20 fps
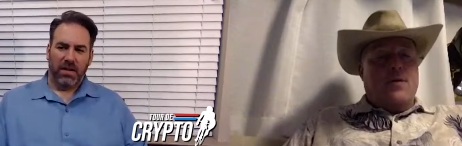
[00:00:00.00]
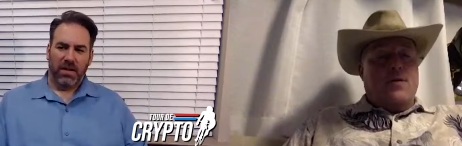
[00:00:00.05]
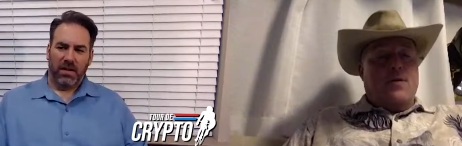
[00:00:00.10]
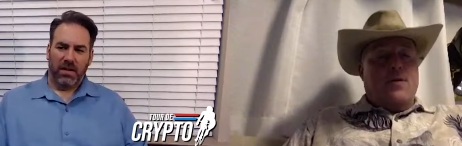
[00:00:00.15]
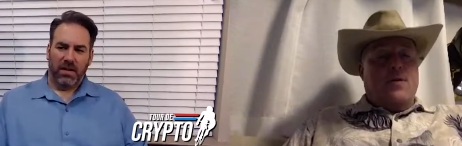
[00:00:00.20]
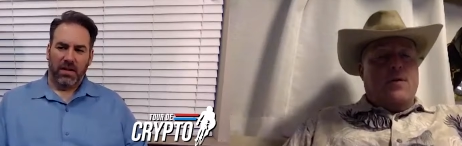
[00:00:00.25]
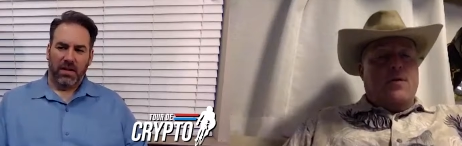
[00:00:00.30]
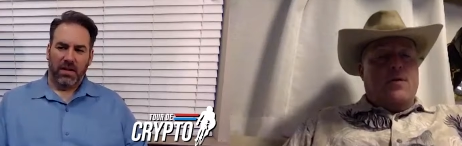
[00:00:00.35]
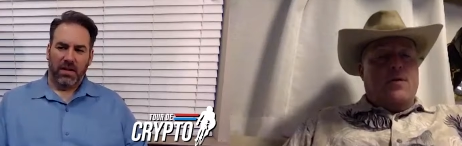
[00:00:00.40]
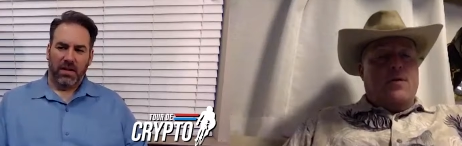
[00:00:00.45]

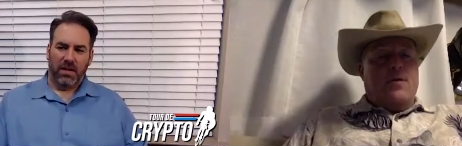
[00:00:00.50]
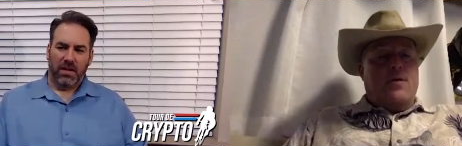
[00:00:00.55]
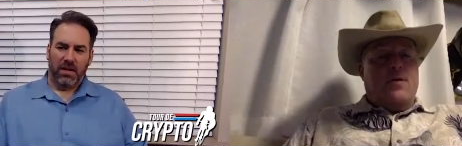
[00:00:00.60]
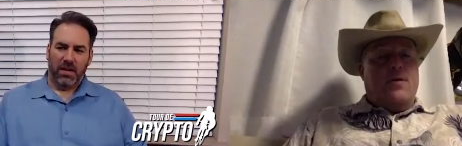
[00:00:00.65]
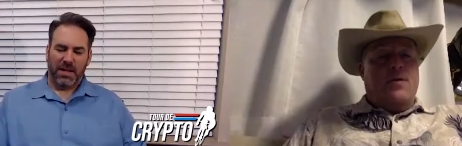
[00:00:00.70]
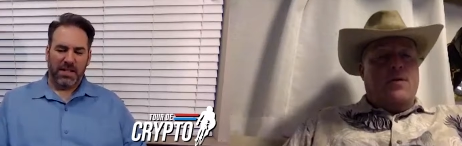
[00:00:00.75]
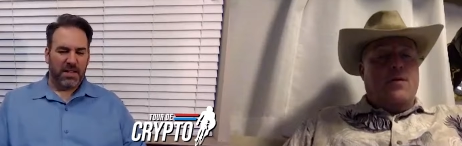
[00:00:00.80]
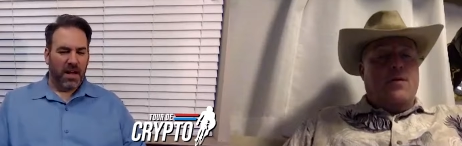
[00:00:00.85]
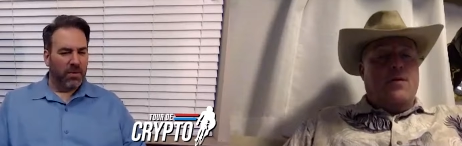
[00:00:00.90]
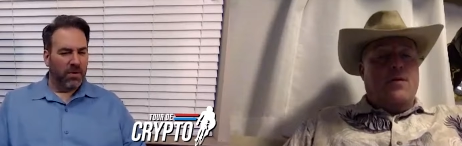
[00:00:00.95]
Speaker 1: summer of
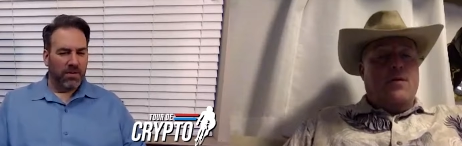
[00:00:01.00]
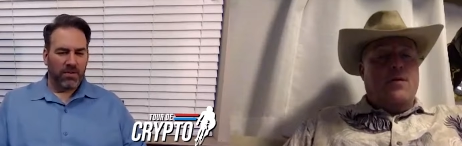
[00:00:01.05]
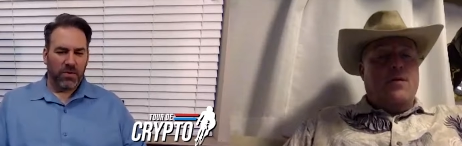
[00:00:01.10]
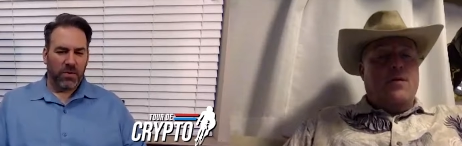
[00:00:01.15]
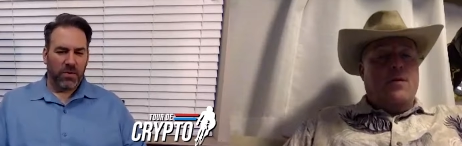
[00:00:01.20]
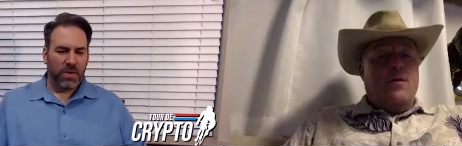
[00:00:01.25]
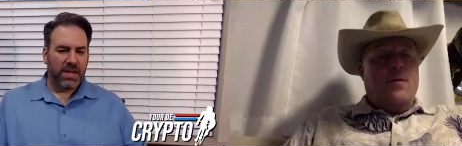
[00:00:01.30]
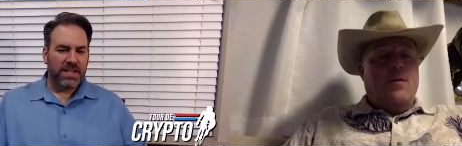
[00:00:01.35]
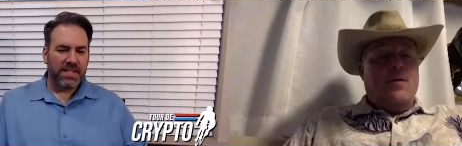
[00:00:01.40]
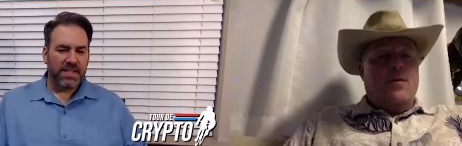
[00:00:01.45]

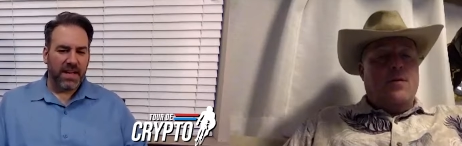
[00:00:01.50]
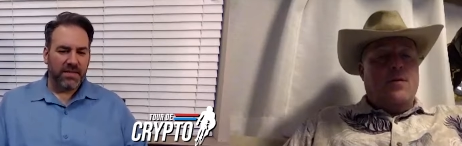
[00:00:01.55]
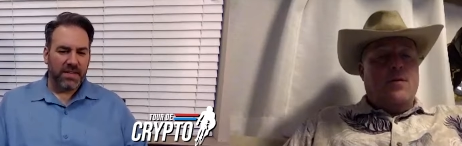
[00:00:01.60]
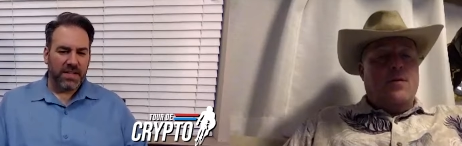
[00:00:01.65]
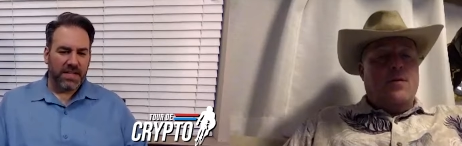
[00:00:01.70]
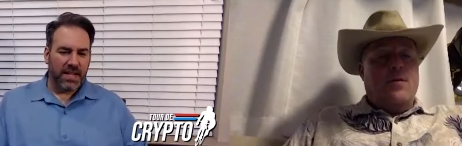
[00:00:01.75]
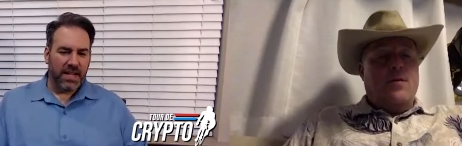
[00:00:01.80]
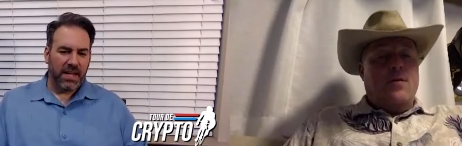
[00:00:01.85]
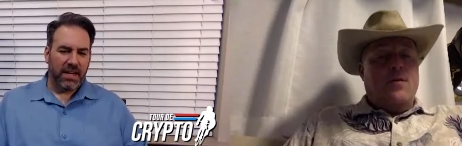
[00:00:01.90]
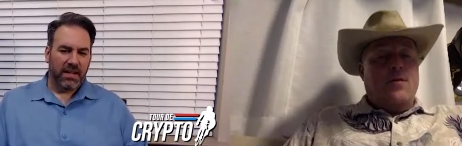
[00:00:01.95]
2017.